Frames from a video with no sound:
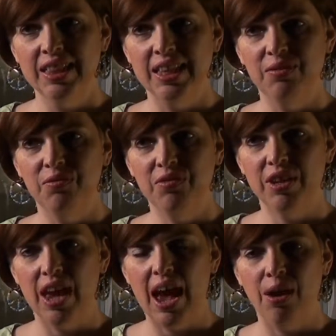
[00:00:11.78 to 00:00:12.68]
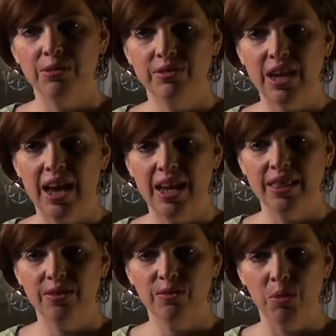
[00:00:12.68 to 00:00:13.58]
lived
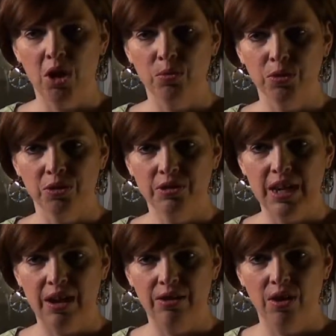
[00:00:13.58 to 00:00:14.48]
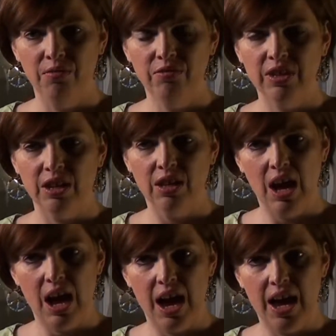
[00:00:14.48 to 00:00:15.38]
outside the small rural town of
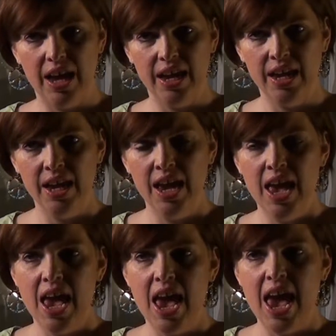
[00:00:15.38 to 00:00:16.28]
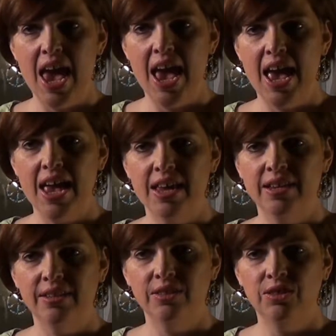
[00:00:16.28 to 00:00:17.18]
Delhi,
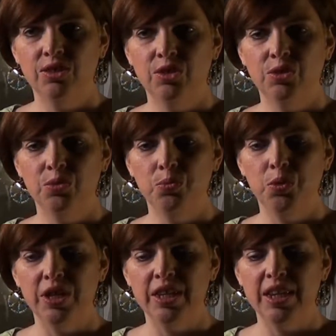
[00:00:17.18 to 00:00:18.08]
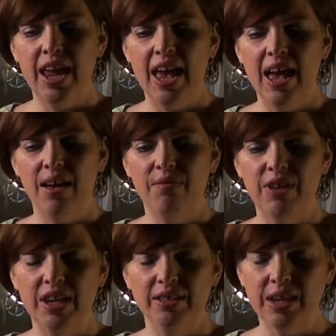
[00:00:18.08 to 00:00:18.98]
and we didn't have
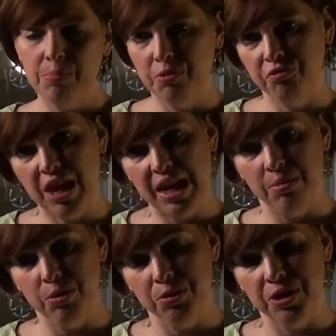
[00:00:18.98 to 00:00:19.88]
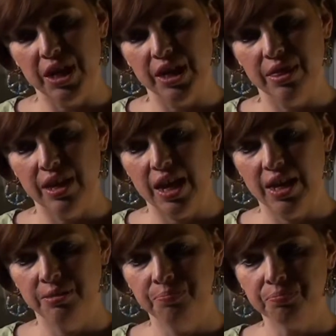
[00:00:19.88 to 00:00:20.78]
any type of cable or
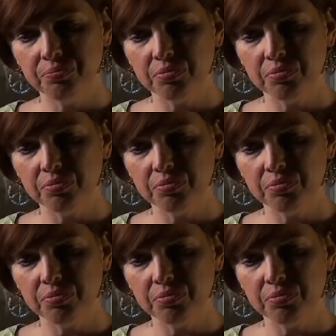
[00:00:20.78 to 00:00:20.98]
anything.